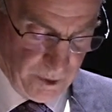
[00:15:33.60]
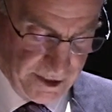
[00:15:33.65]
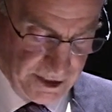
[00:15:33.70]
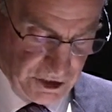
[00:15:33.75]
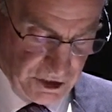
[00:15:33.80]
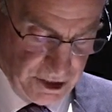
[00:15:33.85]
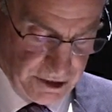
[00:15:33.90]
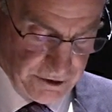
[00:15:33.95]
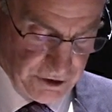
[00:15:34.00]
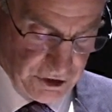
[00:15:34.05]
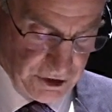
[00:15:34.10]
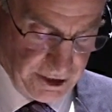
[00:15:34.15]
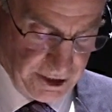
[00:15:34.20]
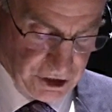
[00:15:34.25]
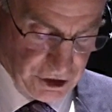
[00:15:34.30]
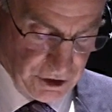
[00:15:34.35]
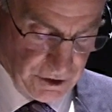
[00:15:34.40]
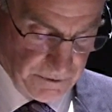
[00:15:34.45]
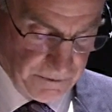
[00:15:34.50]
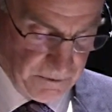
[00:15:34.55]
the wing center
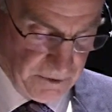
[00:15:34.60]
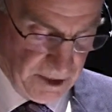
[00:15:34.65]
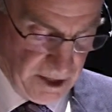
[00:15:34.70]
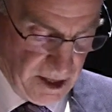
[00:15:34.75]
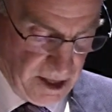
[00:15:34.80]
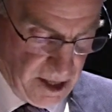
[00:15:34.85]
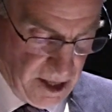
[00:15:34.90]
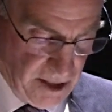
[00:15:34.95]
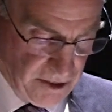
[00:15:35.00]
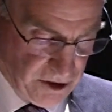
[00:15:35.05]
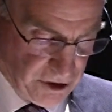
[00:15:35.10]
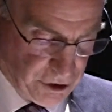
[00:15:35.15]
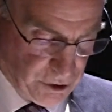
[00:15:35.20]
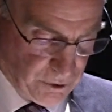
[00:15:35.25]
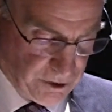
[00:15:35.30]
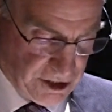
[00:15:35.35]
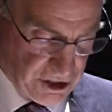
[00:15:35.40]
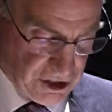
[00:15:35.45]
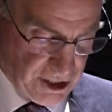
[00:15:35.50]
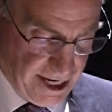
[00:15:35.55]
section. The
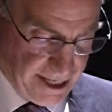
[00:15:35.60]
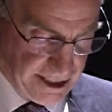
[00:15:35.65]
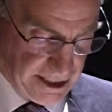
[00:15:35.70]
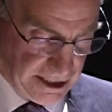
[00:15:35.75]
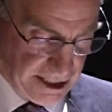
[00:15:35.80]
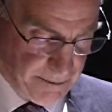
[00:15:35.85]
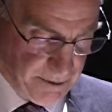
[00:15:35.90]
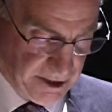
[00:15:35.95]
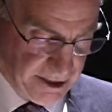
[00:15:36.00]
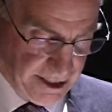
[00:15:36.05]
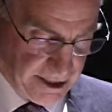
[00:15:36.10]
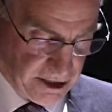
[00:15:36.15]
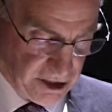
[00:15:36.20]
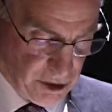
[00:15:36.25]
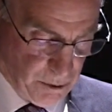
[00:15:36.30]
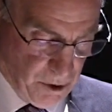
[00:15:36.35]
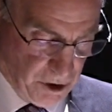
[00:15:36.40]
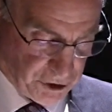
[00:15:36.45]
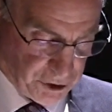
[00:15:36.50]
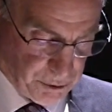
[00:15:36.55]
new design
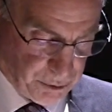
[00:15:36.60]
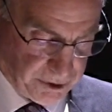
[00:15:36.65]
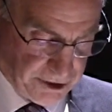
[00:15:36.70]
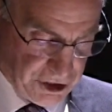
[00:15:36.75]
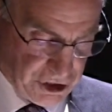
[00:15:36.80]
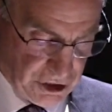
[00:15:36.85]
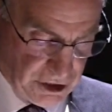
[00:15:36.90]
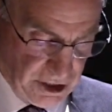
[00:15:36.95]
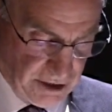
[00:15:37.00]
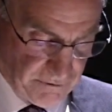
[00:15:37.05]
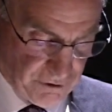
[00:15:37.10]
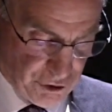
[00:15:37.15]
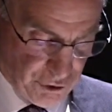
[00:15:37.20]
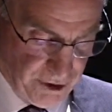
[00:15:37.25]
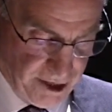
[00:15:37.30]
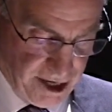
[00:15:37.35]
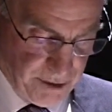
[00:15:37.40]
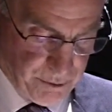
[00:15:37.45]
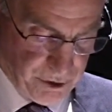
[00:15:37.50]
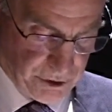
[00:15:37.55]
eliminated the multiplicity of
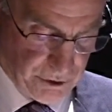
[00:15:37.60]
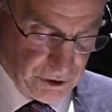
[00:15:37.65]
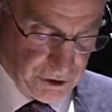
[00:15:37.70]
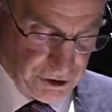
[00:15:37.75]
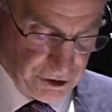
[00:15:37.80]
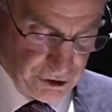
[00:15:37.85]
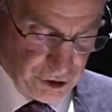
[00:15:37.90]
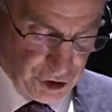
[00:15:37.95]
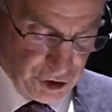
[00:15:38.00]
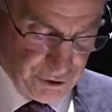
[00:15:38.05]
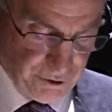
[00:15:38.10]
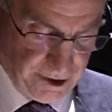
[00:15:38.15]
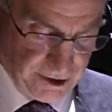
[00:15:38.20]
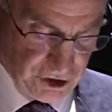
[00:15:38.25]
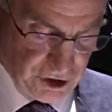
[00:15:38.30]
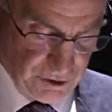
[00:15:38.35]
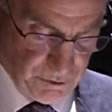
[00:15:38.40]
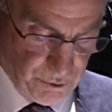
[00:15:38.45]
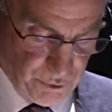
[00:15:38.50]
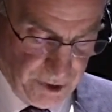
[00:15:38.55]
drag-producing
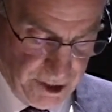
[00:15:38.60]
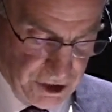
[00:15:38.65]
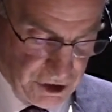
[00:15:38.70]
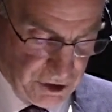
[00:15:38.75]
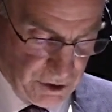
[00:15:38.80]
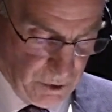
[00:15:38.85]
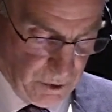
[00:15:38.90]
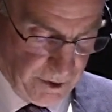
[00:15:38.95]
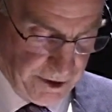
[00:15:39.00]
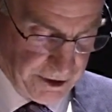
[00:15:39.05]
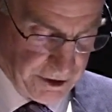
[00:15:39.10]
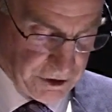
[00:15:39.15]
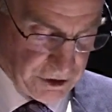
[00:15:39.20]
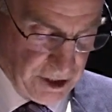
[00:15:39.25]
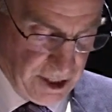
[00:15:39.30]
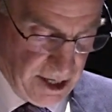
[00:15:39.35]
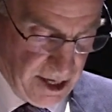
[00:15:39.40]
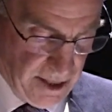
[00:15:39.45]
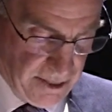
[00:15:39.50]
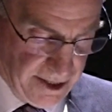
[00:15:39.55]
struts and bracing wires